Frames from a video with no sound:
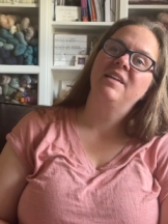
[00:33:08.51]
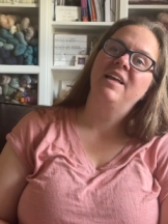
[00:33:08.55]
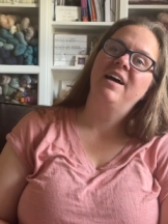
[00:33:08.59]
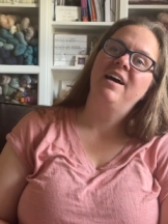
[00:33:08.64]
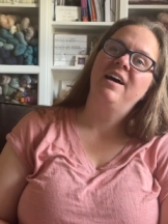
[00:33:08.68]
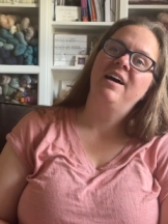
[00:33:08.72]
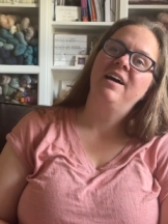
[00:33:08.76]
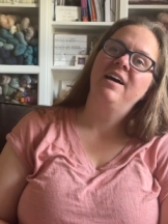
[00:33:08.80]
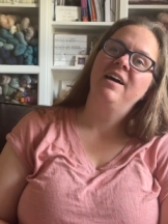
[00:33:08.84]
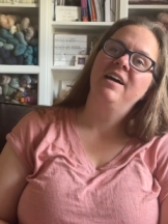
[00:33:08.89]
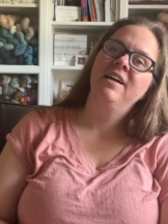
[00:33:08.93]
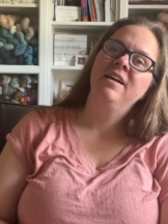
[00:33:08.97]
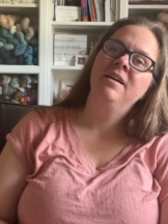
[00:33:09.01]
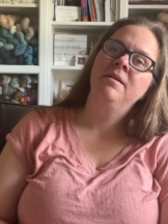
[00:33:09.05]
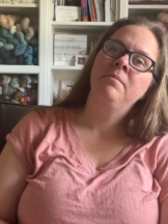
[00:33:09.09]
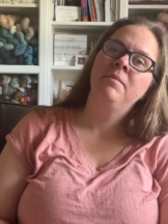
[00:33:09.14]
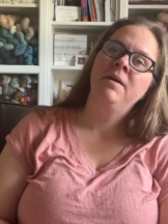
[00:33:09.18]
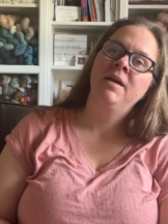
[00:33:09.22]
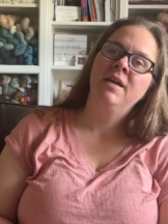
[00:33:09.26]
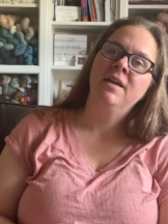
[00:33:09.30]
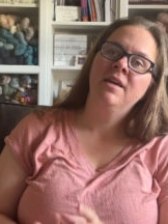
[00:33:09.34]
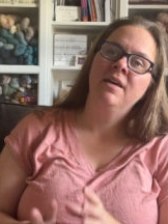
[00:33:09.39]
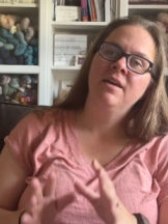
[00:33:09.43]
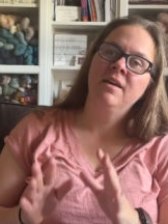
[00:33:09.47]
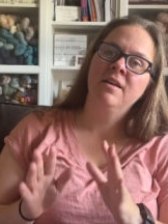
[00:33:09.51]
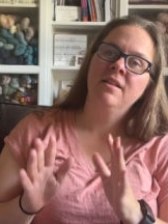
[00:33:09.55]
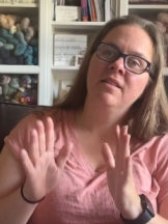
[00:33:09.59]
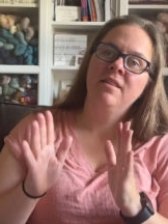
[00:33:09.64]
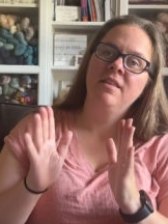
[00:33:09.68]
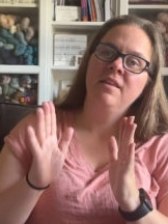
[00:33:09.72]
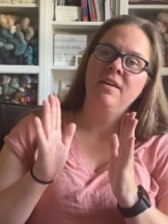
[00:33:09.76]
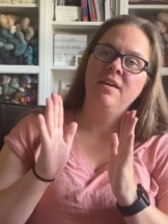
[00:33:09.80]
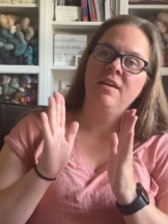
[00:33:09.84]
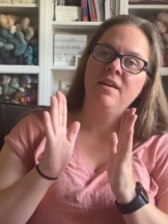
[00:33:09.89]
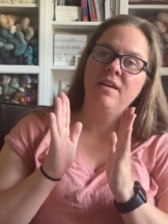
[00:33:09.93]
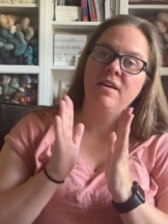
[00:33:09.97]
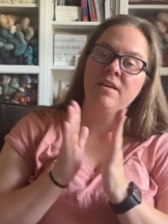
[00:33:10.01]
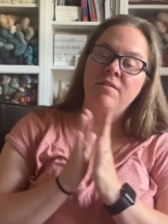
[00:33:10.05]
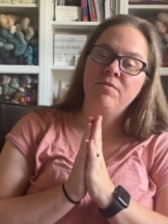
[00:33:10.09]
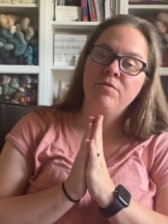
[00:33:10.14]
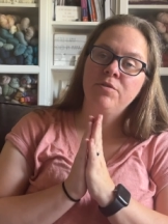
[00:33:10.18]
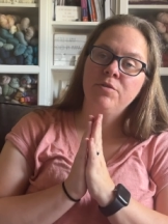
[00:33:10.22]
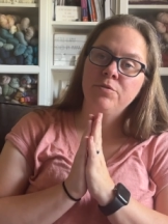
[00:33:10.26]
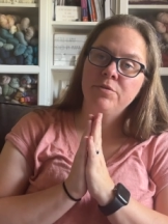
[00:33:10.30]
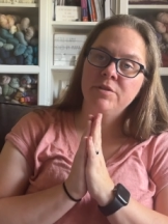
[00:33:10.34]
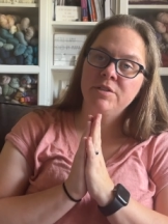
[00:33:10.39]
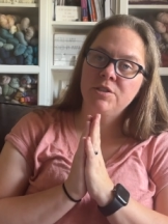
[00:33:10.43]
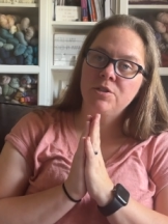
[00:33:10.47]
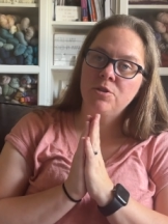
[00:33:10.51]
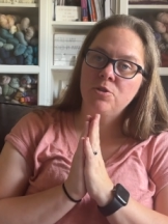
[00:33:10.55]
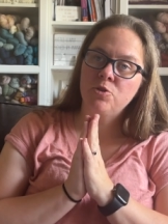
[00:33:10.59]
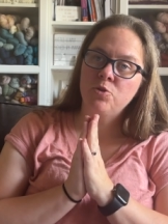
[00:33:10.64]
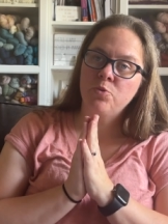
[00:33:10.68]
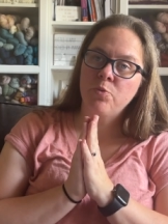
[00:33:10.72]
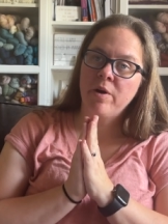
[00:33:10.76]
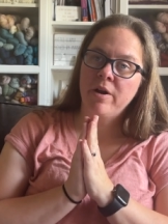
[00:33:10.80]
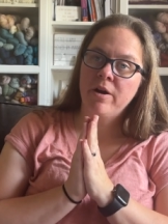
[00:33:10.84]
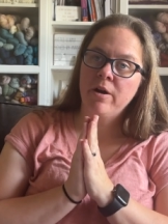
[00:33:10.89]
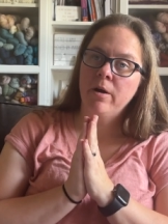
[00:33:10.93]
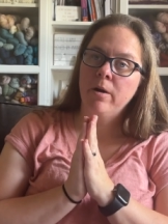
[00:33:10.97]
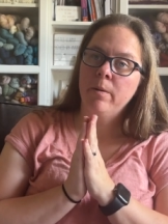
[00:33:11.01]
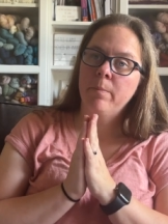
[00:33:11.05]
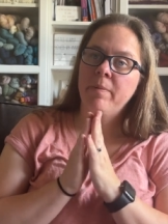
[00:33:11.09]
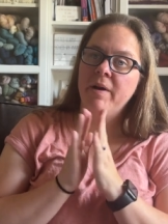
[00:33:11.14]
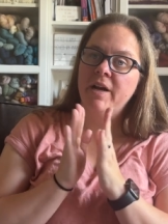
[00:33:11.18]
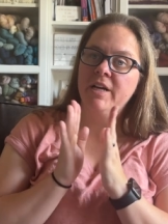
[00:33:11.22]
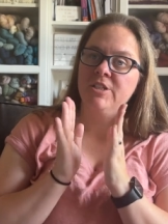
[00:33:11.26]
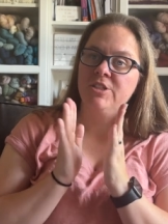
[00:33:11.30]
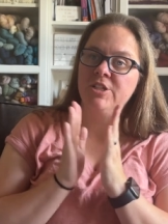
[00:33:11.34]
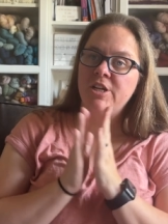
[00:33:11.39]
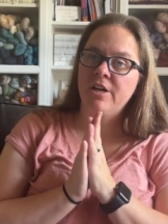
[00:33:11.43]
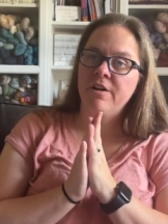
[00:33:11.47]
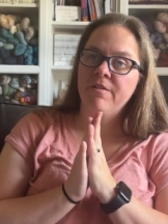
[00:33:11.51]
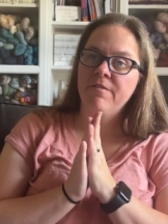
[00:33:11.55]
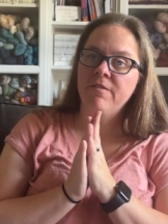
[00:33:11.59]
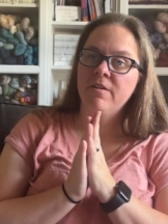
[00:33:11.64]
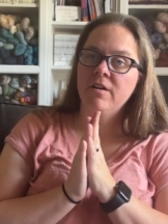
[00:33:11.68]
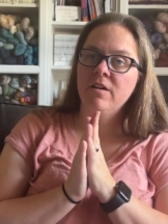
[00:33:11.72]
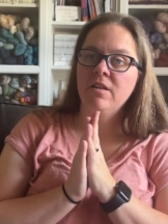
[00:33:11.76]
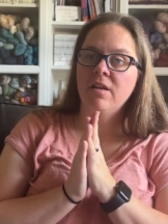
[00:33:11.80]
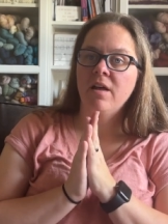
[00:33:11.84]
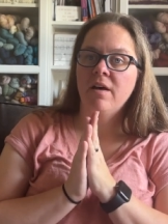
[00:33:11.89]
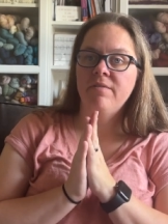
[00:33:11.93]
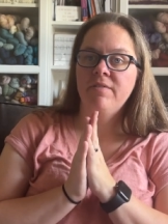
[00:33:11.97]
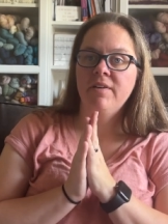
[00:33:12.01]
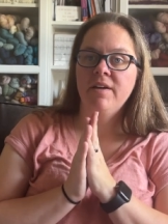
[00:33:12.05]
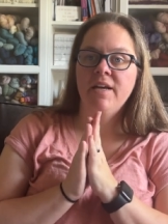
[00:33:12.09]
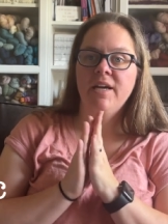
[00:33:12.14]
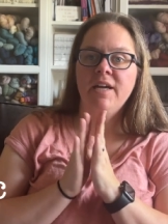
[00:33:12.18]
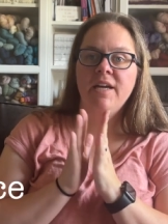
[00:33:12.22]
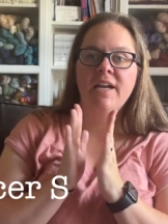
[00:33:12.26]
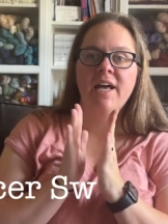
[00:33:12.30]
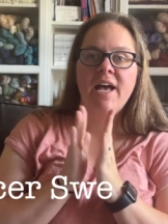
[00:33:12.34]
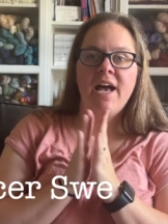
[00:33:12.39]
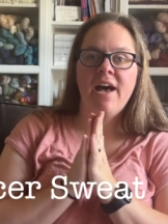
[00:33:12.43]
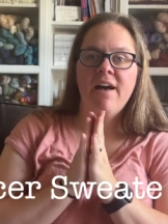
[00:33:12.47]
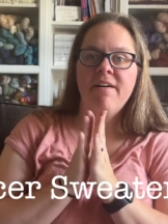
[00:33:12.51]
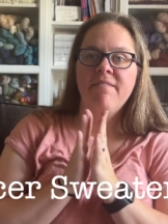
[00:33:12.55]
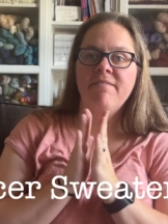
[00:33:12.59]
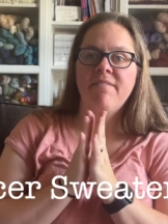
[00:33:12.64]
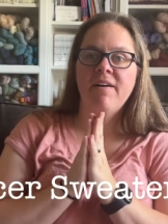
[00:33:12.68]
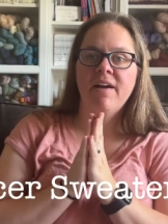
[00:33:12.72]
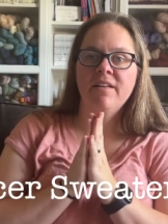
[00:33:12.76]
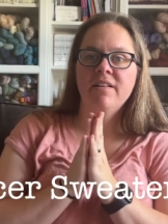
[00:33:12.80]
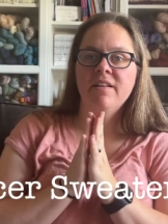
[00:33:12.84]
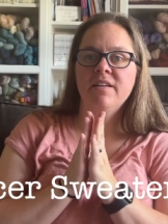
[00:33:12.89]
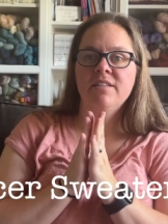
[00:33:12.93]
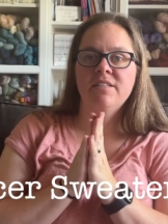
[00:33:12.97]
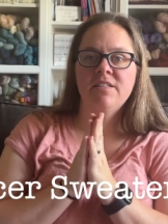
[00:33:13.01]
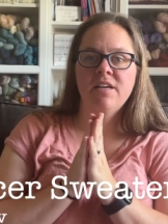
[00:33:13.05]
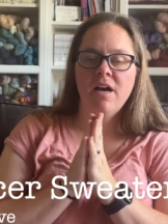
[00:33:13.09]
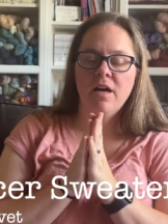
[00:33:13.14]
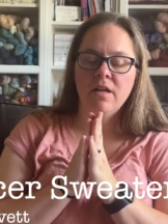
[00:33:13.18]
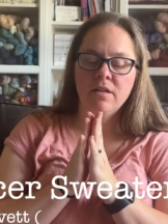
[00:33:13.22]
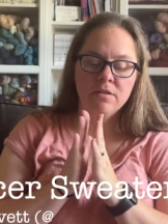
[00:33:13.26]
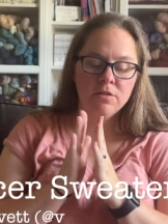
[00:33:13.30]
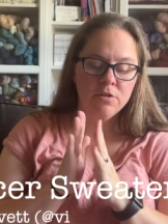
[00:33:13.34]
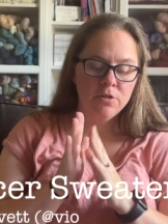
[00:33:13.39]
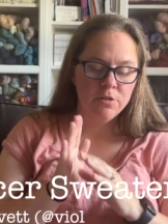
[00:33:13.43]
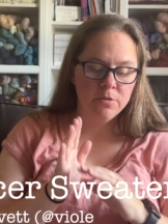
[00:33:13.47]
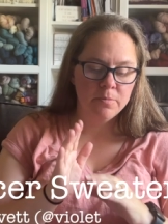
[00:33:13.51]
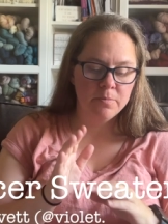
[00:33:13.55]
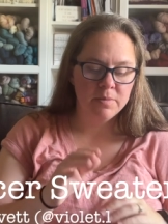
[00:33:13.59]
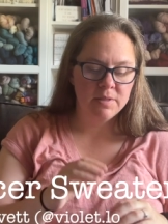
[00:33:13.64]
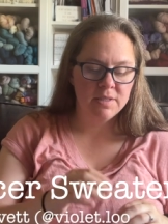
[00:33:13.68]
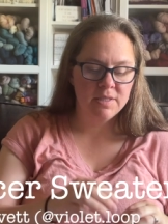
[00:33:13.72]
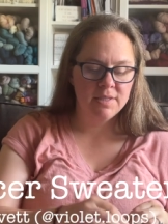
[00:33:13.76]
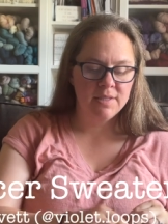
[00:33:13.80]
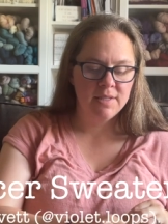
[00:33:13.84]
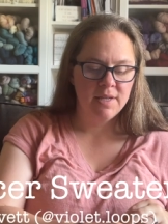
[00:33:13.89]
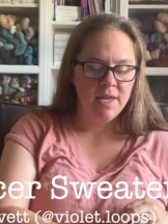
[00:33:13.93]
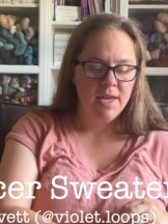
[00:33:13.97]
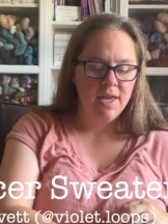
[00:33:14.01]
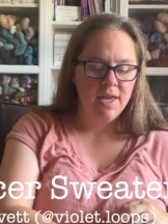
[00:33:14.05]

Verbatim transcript: I am making the Influencer Sweater by Jennifer Lovett at violet dot loops,